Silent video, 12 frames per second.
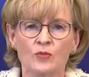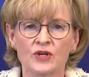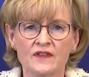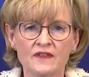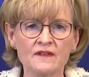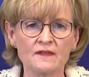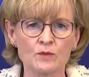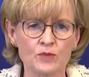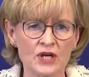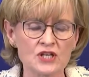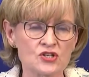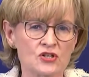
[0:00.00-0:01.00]
But I think the
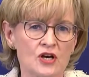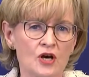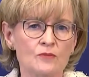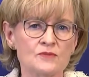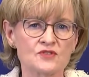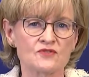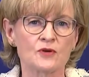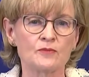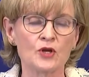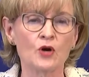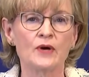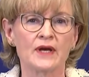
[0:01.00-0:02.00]
pressure comes from
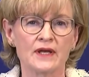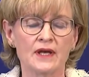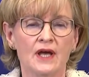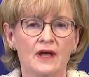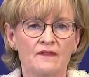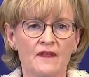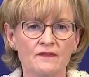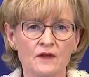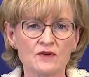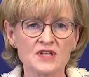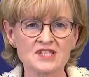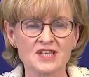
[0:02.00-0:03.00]
knowing that
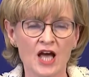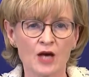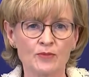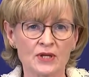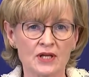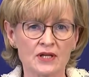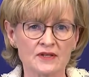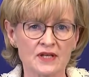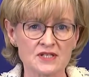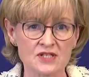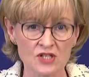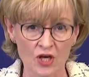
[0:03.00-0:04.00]
there is capital
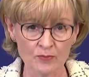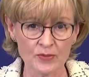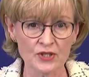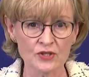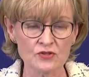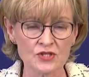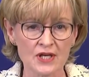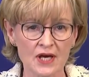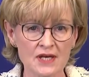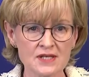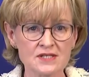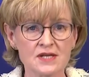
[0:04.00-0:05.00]
that has not been
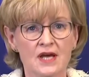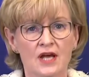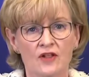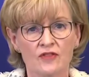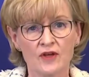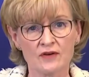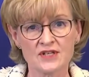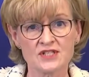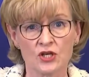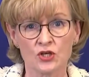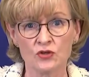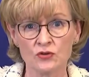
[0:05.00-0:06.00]
utilised. There is
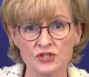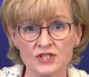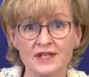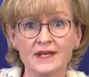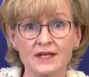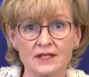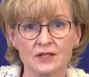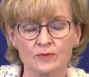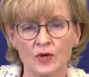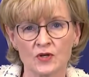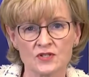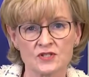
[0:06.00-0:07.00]
huge need
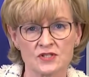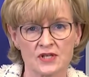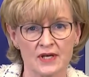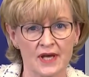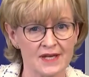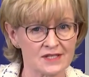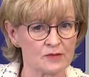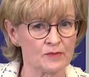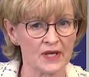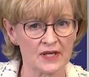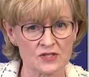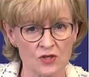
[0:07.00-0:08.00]
amongst uh,
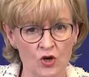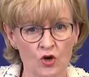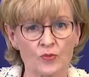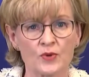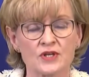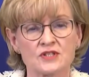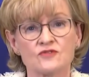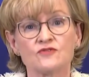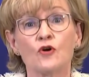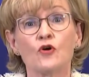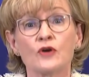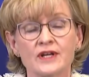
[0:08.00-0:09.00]
SMEs, corporates
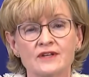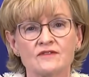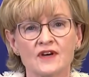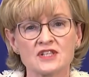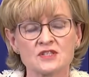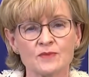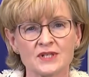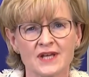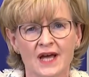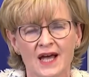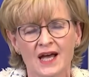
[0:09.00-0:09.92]
for investment.